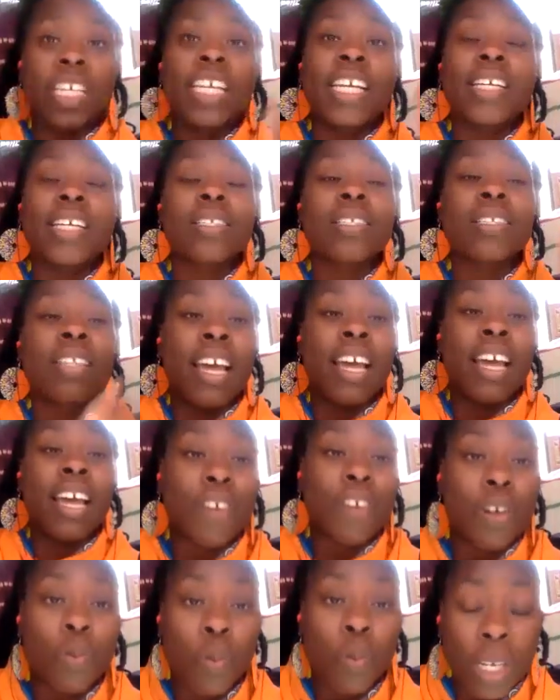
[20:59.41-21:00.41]
He has
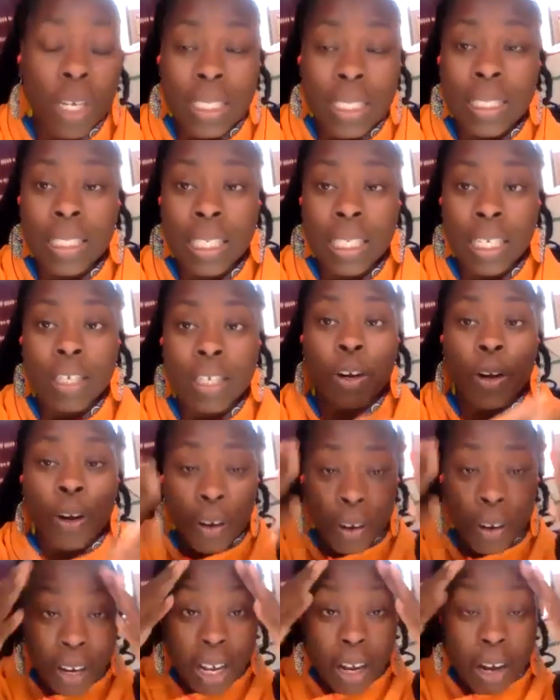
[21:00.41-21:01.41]
never once seen
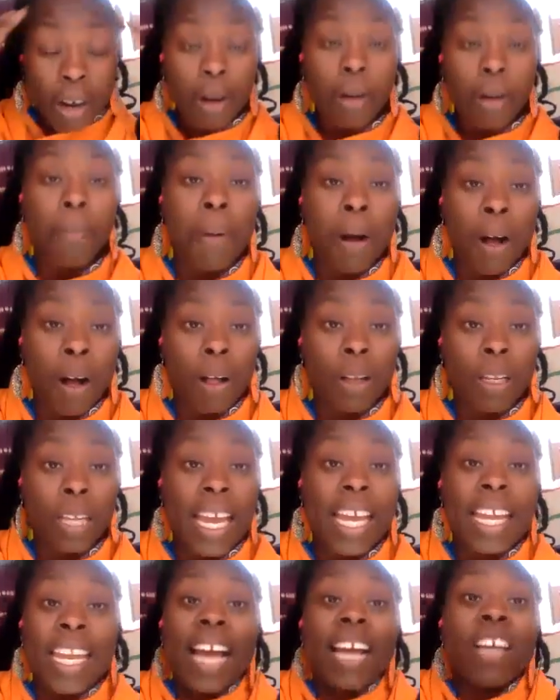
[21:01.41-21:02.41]
her bald
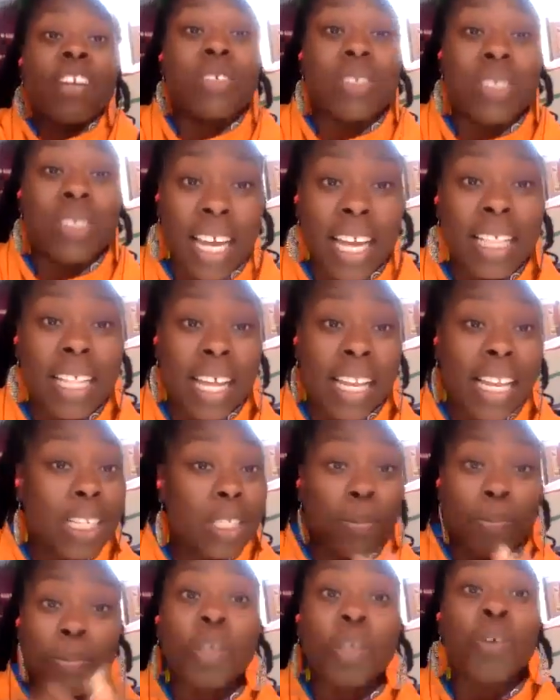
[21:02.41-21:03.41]
head, and I understand
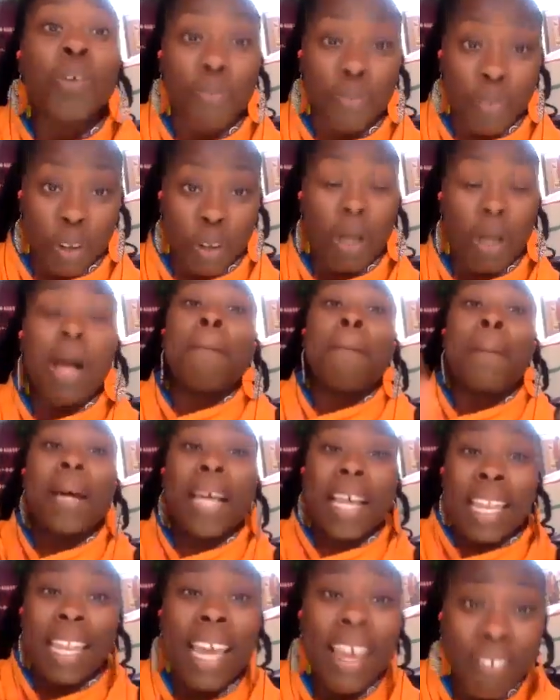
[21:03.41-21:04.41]
that's beautiful,
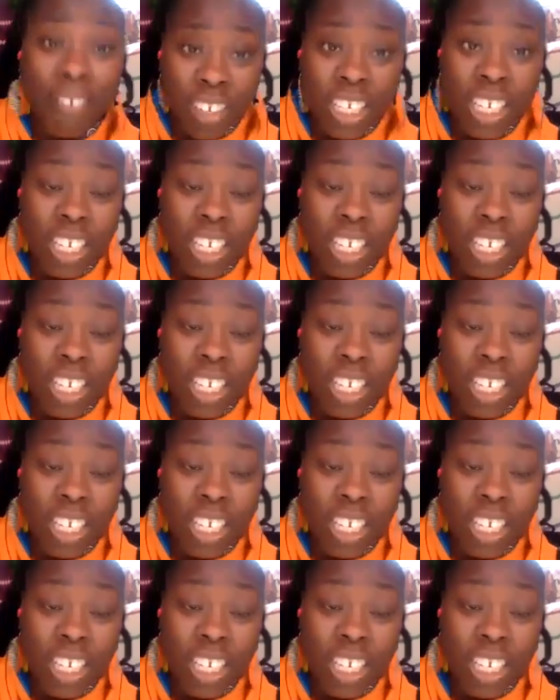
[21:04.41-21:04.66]
but 11